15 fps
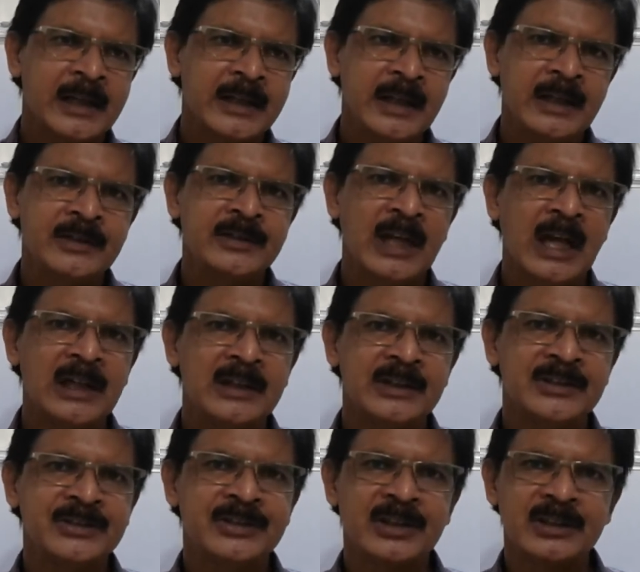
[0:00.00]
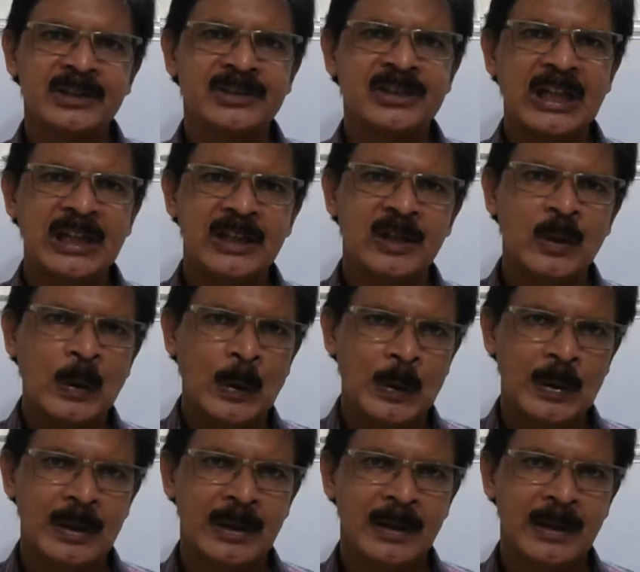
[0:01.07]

king's eldest son is staying in a hole.